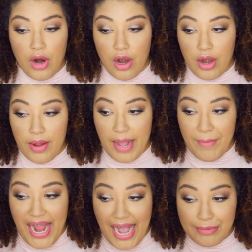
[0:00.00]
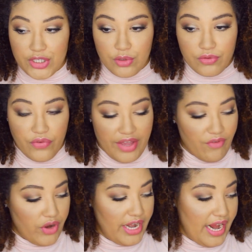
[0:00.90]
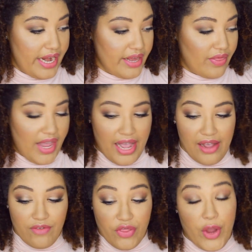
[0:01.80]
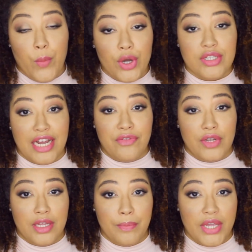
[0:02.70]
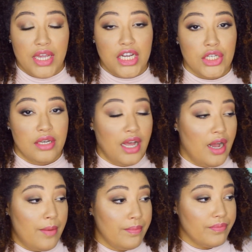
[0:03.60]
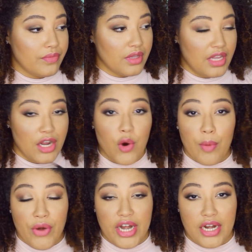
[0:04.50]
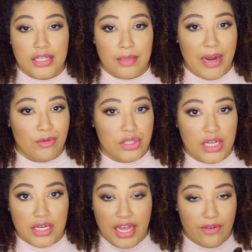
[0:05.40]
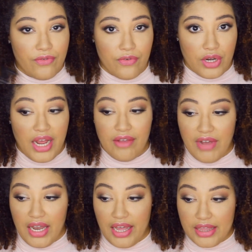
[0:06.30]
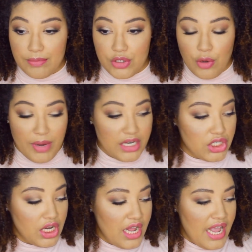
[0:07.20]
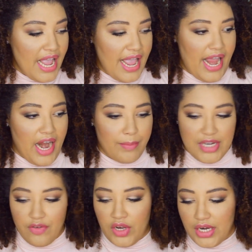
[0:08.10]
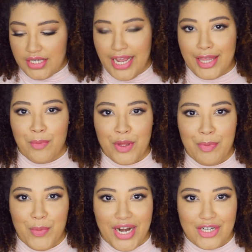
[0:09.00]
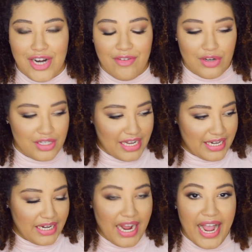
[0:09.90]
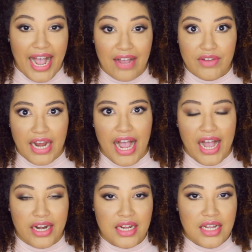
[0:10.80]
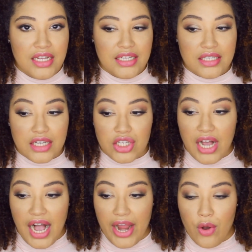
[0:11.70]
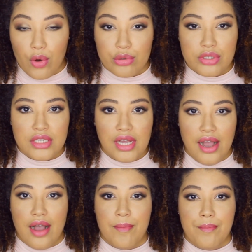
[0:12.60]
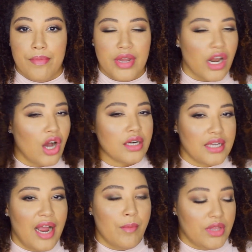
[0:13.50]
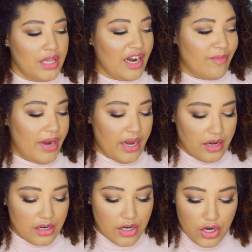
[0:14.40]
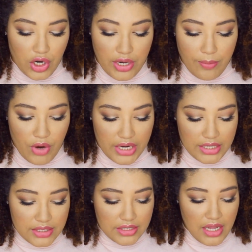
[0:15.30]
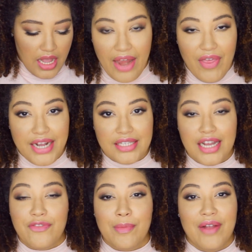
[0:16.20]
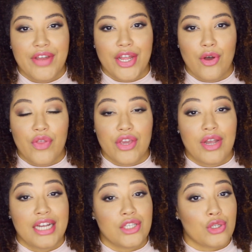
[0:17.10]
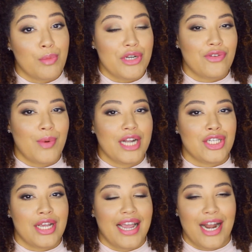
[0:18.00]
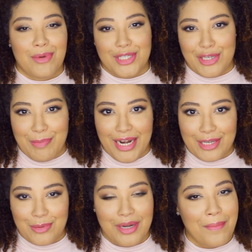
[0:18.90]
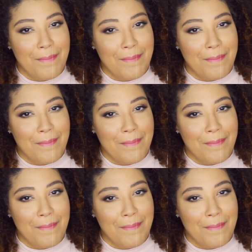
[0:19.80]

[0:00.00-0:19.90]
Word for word: are my absolute favorite, and they have they will definitely be um, incorporated into my routine like for life. I like them so much, and I'm definitely gonna take them with me when I travel because I did I haven't had such a high hold um, in a long time with a lot of my curling products. And that is it for my video. Thank you guys so much for watching and I will see you in my next one.